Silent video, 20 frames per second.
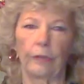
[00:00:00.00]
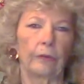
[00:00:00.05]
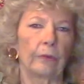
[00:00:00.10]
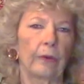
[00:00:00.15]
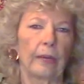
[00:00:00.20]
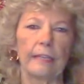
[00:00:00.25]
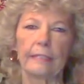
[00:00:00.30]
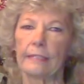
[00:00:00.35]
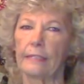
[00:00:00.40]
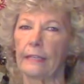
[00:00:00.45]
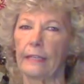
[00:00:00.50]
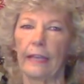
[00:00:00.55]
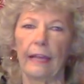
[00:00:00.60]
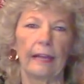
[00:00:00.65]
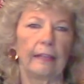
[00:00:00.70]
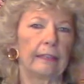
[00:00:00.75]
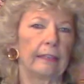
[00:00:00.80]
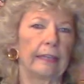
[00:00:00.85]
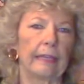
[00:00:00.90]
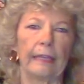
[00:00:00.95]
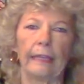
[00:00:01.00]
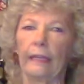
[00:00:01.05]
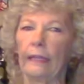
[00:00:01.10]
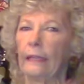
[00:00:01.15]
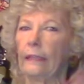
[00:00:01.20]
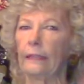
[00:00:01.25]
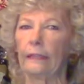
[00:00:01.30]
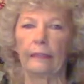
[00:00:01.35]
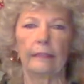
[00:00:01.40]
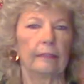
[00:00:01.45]
Grace Kelly,
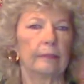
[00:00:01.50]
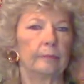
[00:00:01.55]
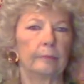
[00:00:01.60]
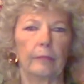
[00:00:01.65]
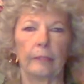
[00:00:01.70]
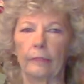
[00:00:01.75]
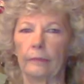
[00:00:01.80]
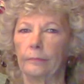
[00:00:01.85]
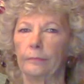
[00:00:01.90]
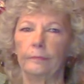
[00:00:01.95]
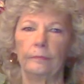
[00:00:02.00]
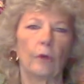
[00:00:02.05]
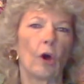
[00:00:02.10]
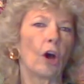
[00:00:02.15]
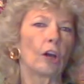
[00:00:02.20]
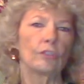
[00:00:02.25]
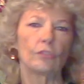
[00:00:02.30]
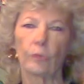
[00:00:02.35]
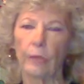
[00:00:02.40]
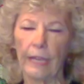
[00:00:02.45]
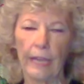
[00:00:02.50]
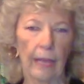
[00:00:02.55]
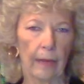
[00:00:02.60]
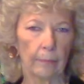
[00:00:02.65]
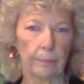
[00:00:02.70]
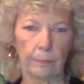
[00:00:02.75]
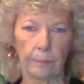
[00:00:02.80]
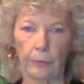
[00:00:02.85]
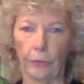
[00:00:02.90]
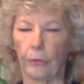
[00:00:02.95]
uh, uh, Audrey
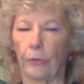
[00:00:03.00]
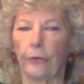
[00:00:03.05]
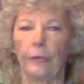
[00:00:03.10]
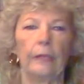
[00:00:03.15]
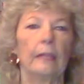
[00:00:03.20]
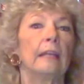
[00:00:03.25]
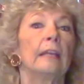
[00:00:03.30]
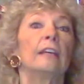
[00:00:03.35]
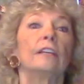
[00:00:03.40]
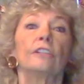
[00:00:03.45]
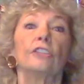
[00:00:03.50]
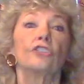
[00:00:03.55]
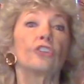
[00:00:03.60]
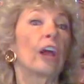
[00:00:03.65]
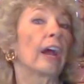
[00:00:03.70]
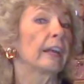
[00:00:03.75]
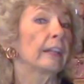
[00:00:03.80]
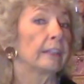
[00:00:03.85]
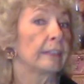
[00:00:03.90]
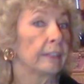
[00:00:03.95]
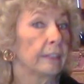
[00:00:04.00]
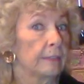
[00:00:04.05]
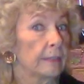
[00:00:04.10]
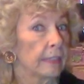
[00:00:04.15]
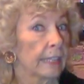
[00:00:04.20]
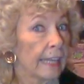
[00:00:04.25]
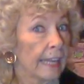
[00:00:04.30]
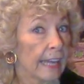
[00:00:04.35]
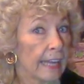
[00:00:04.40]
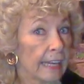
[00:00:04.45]
Hepburn, Jacqueline
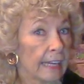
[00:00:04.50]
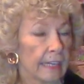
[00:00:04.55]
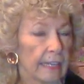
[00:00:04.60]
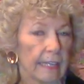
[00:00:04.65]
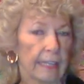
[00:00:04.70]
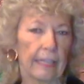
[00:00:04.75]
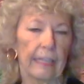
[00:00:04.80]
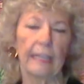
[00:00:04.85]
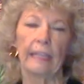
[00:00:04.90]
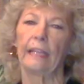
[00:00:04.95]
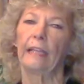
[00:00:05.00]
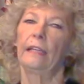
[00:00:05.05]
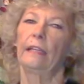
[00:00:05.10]
Kennedy.